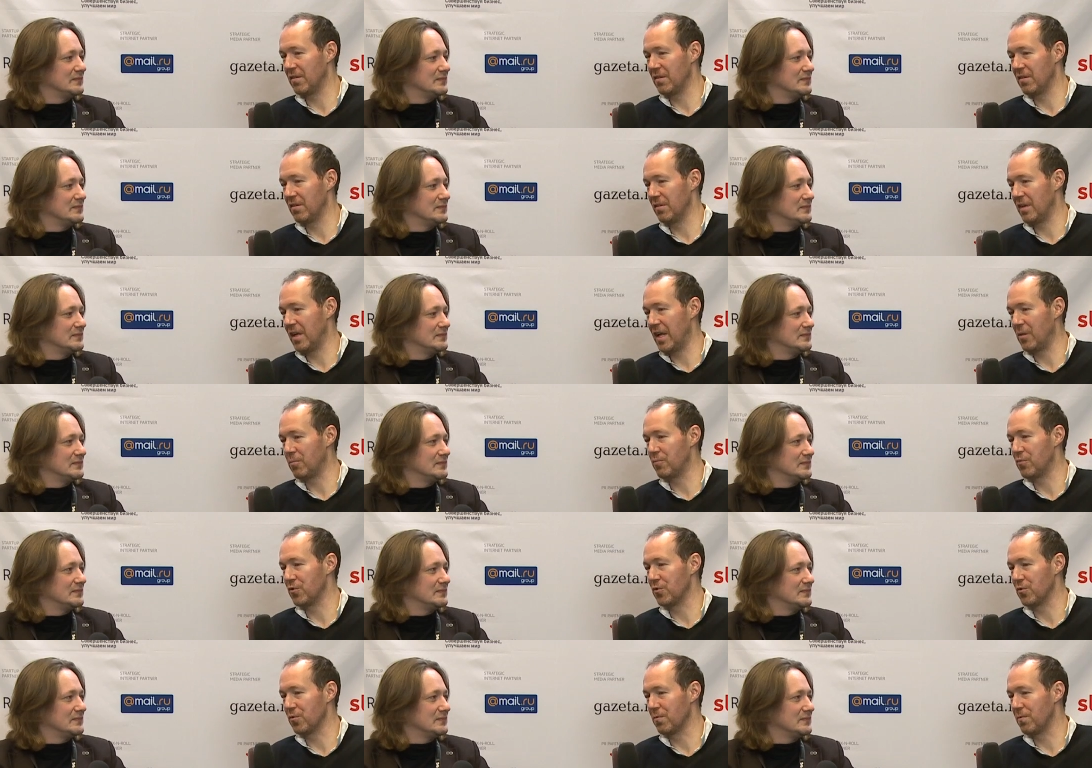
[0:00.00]
Speaker 1: to help
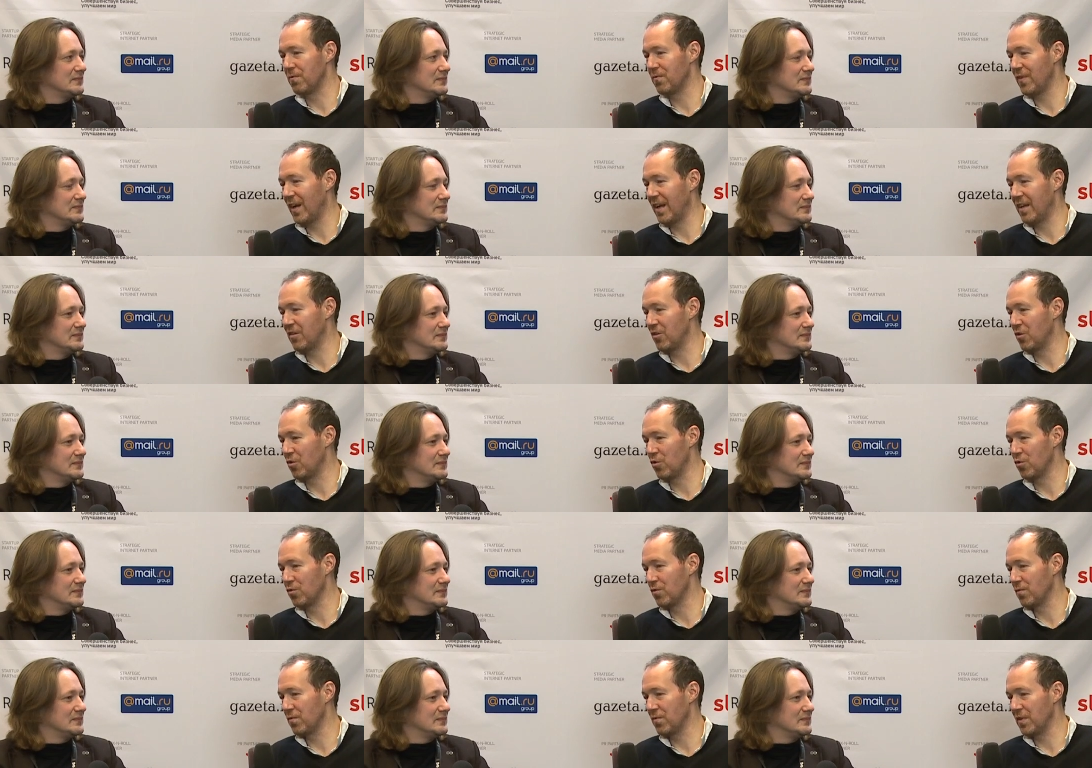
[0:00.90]
you find a
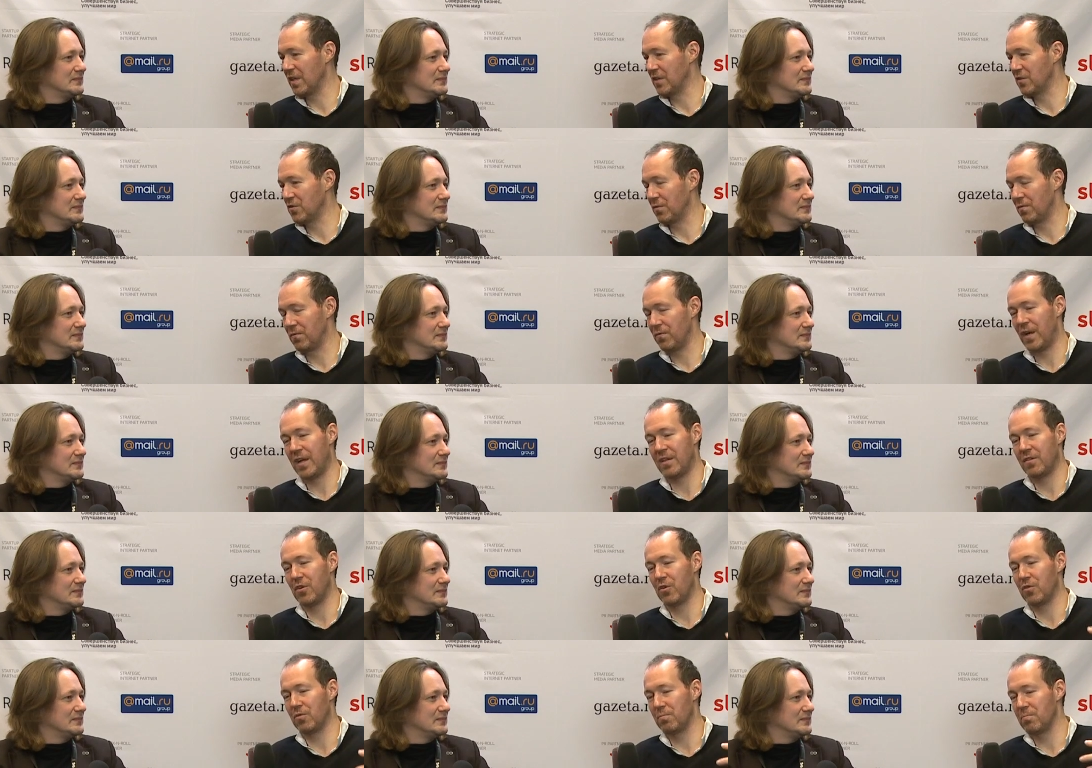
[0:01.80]
lot of things or find
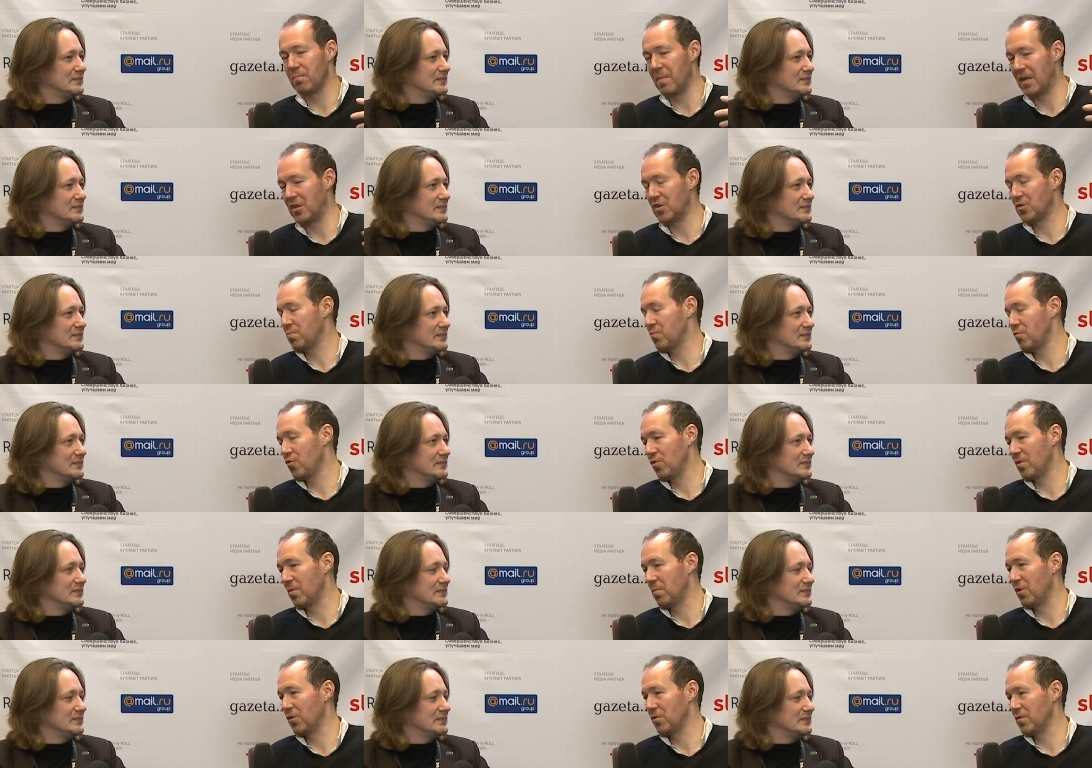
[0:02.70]
out much more
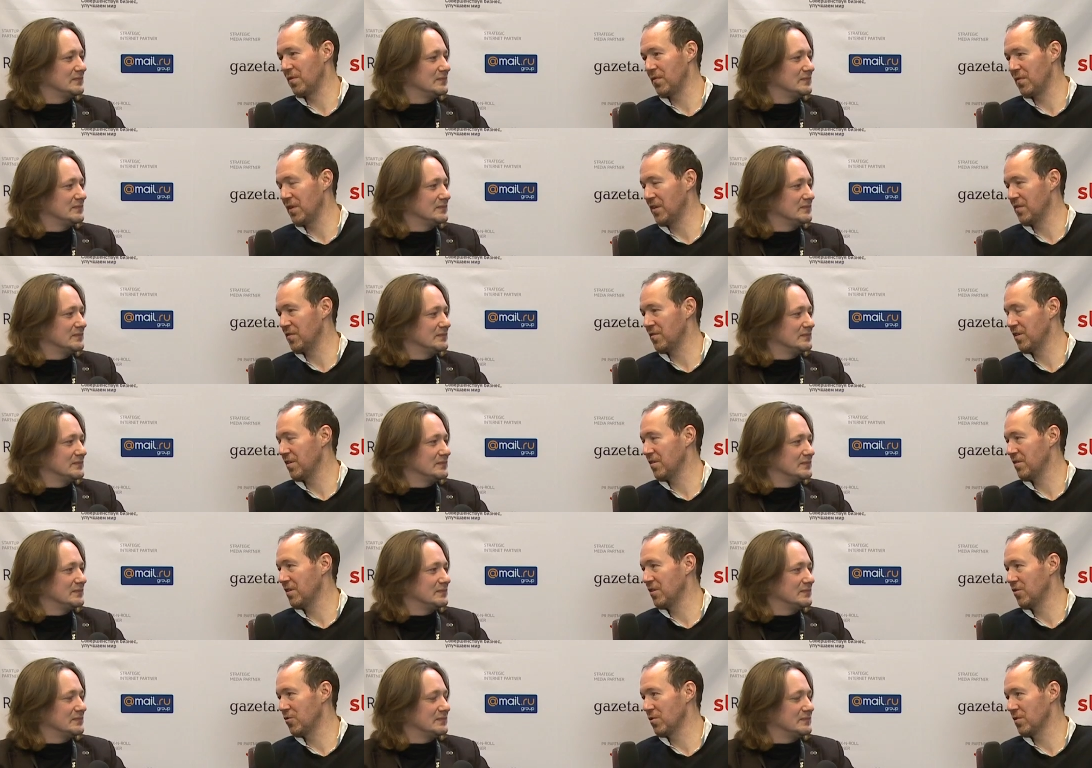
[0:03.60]
about the things that
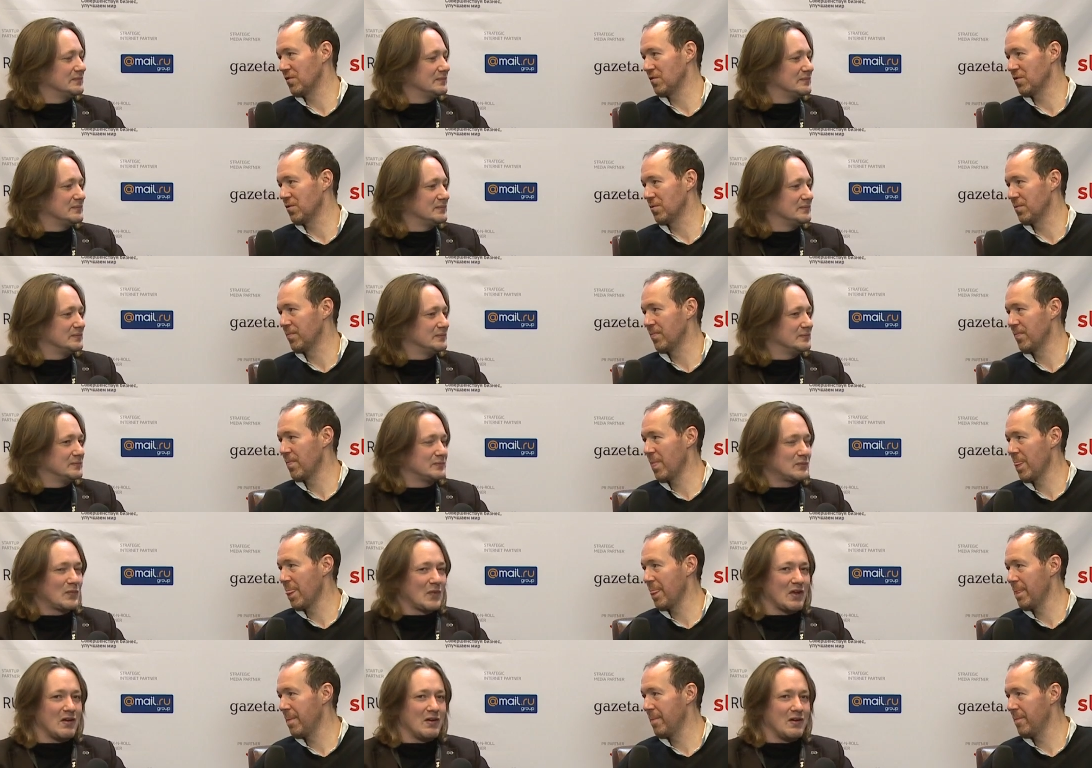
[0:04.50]
interest you.
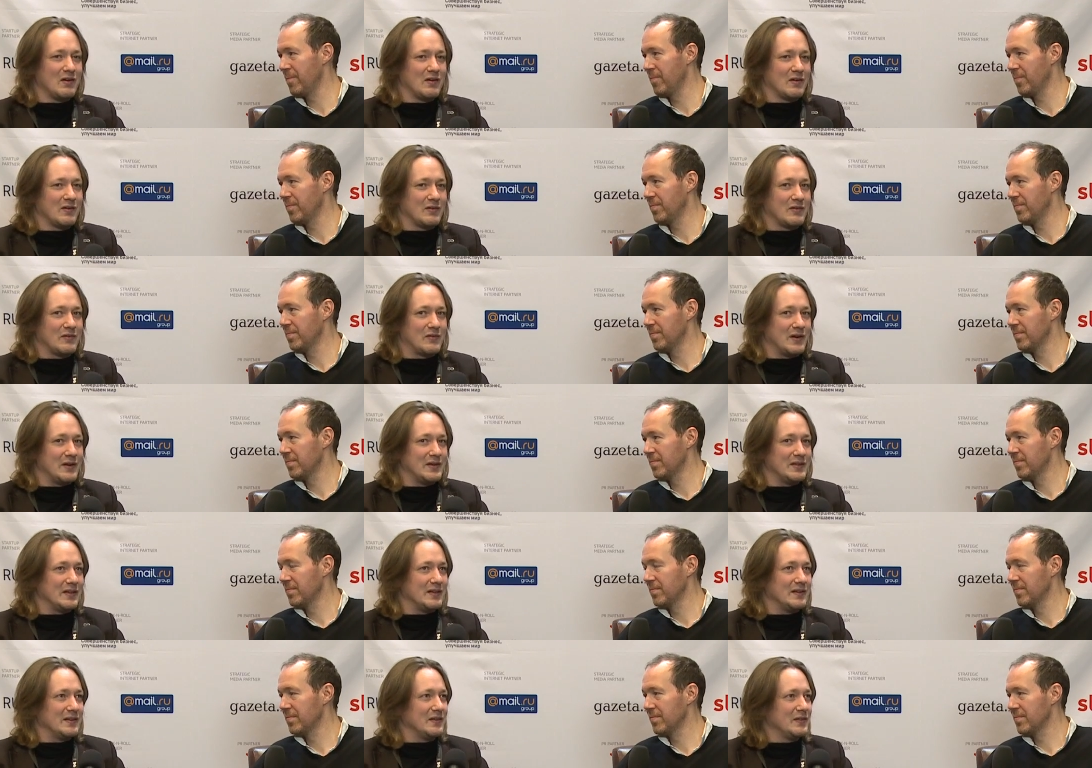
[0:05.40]
Speaker 2: Great.
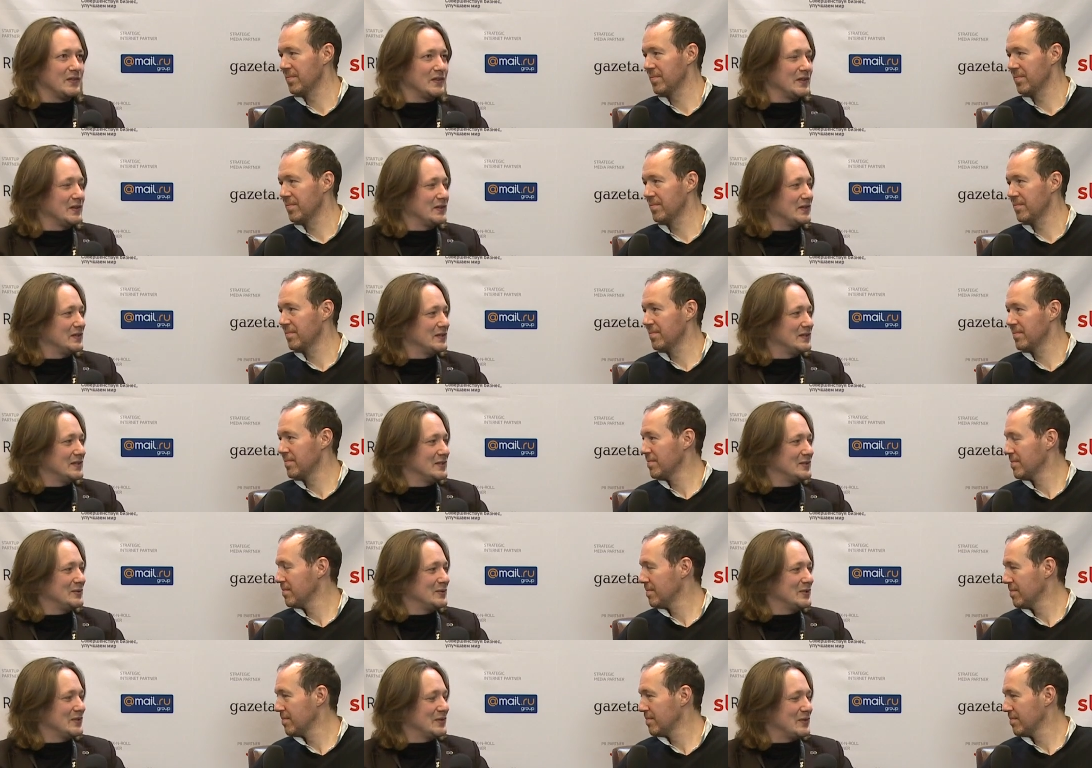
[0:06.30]
I, I think this, this
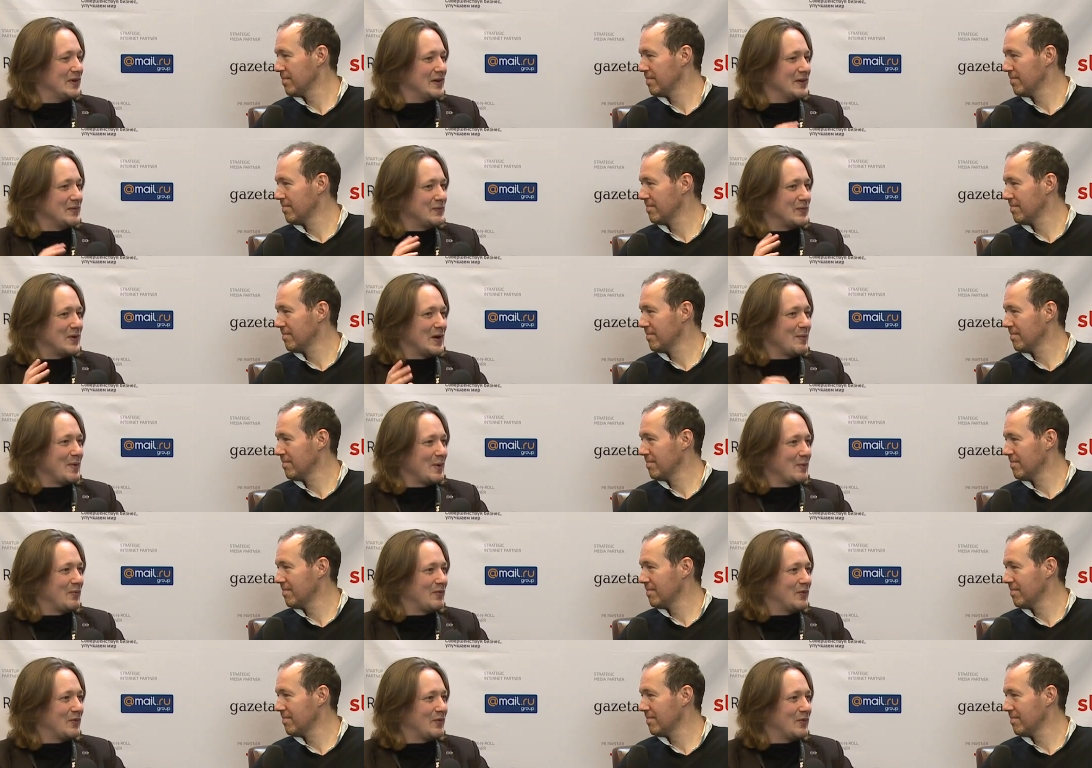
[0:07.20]
was a great wrap up